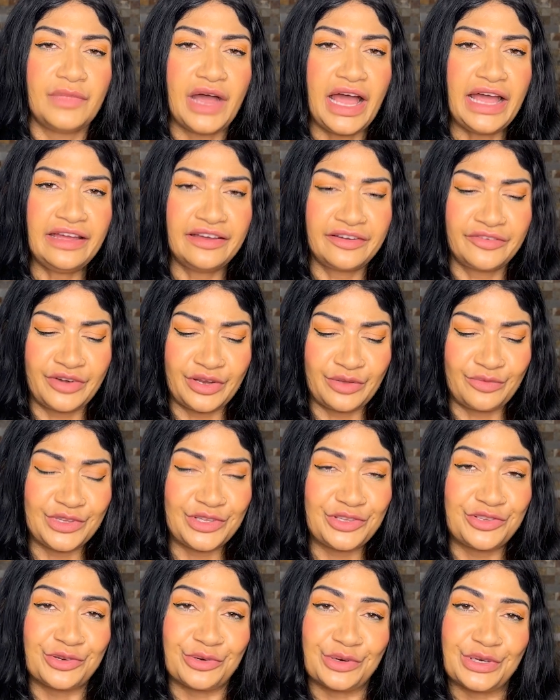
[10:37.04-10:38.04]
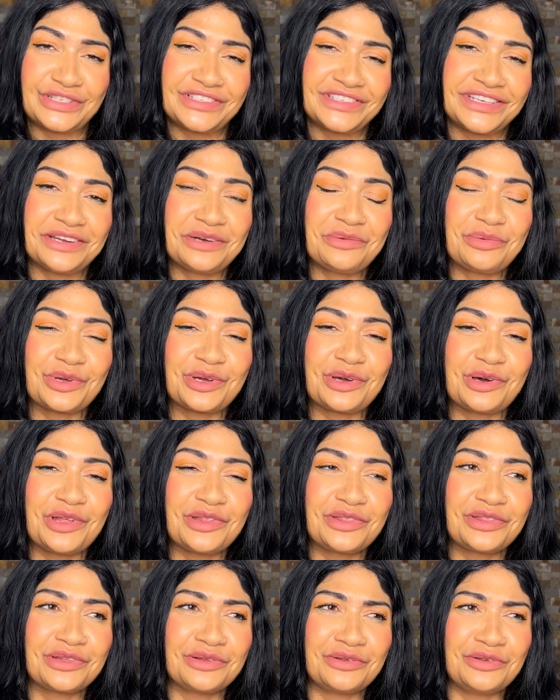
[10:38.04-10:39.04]
I agree with George here
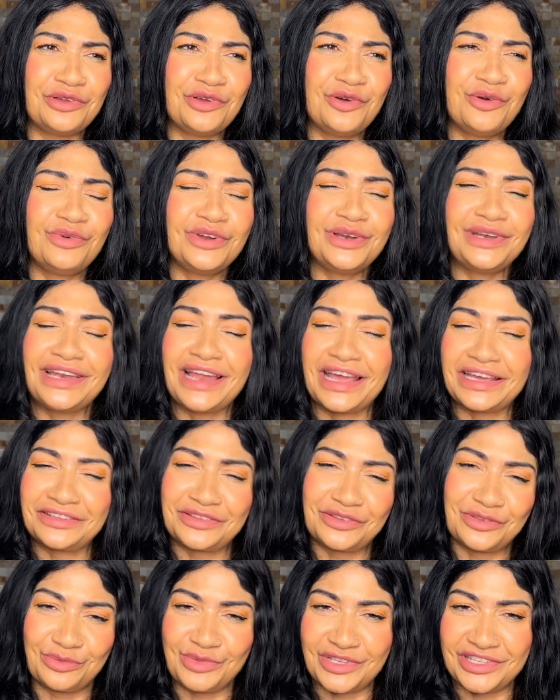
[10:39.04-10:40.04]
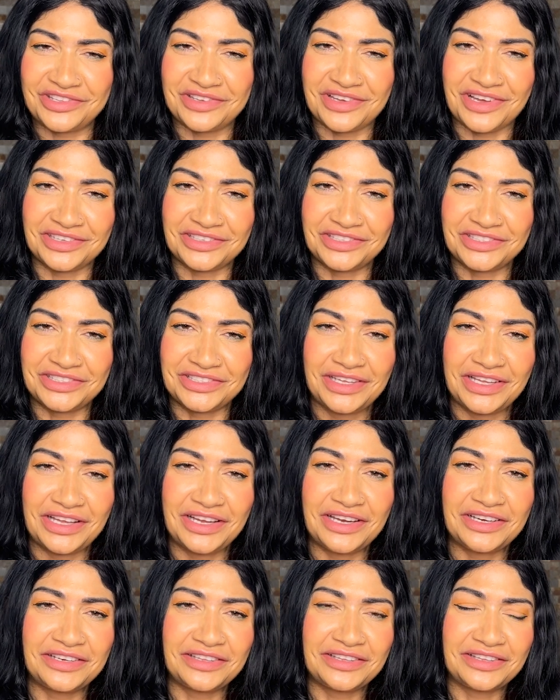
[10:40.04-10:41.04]
because no one likes to be judged.
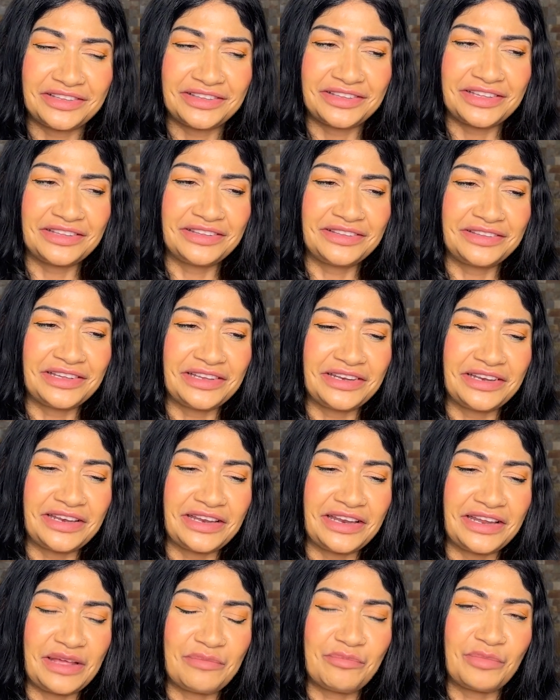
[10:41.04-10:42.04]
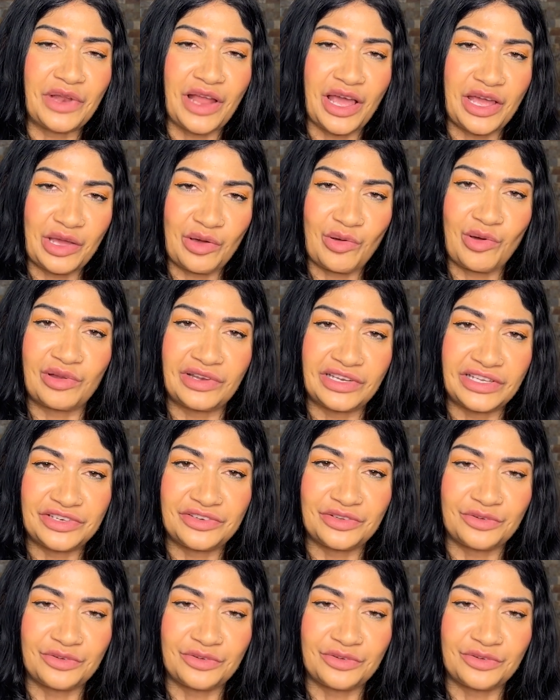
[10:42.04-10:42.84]
It doesn't imply only to